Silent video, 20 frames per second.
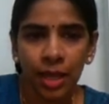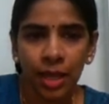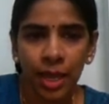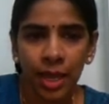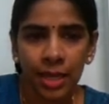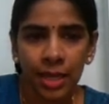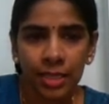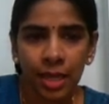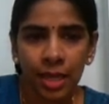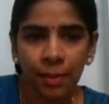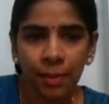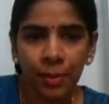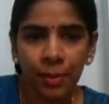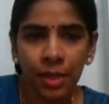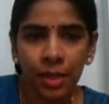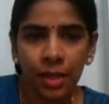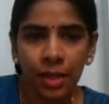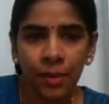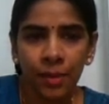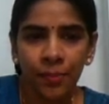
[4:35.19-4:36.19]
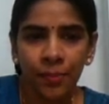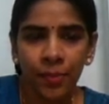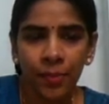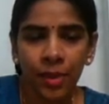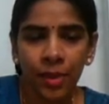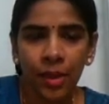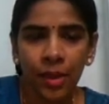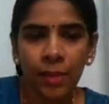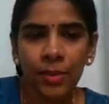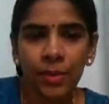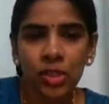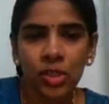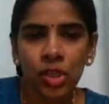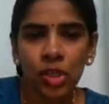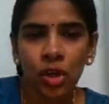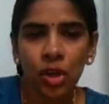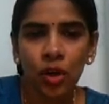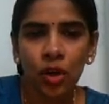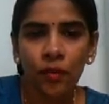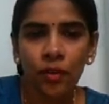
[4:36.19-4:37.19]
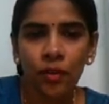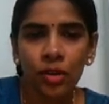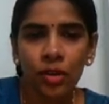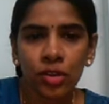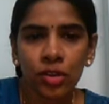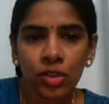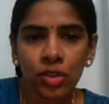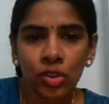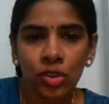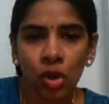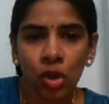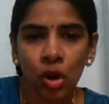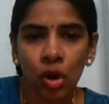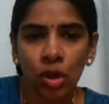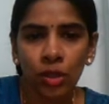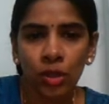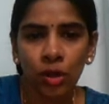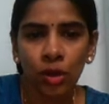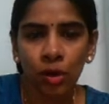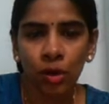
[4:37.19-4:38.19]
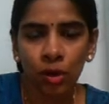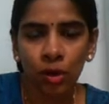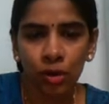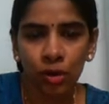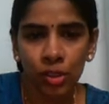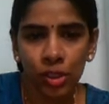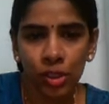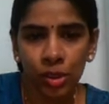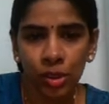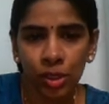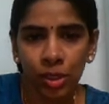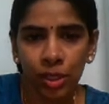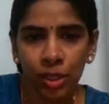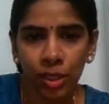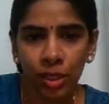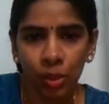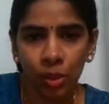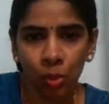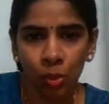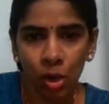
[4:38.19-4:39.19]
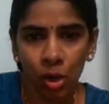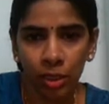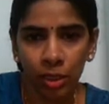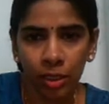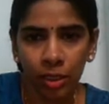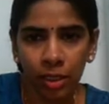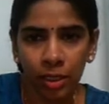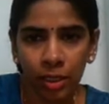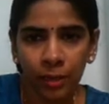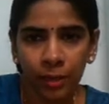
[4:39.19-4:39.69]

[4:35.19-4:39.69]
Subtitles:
Example, a mixture of salt or sugar in water.